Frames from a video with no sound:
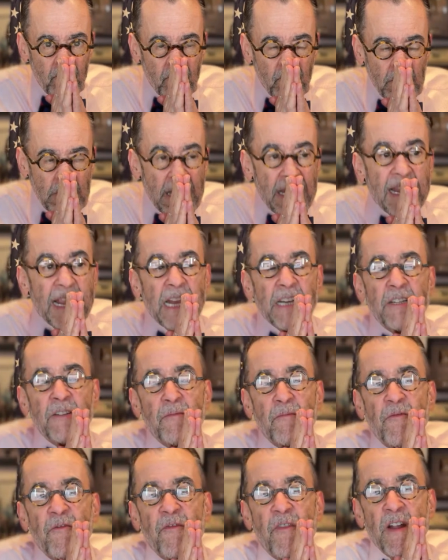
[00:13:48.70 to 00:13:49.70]
It gets
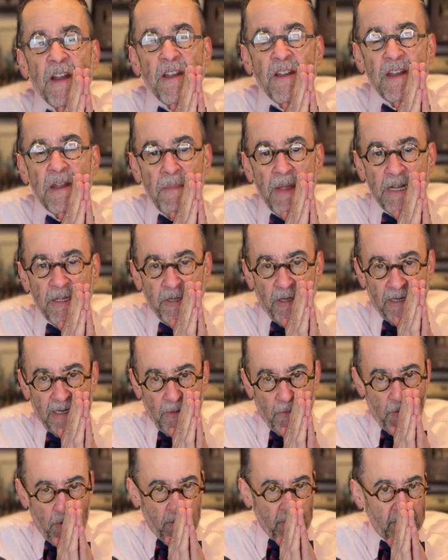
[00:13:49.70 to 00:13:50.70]
fundamentally
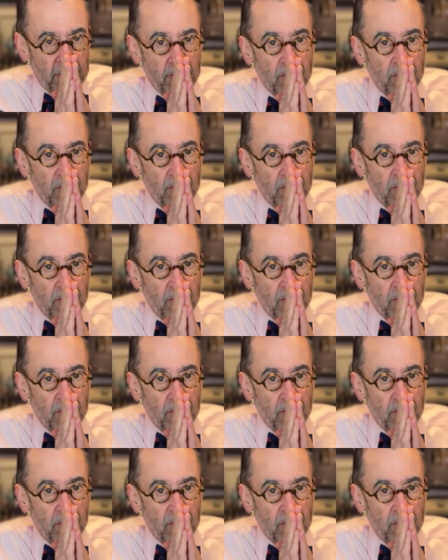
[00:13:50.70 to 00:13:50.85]
worse.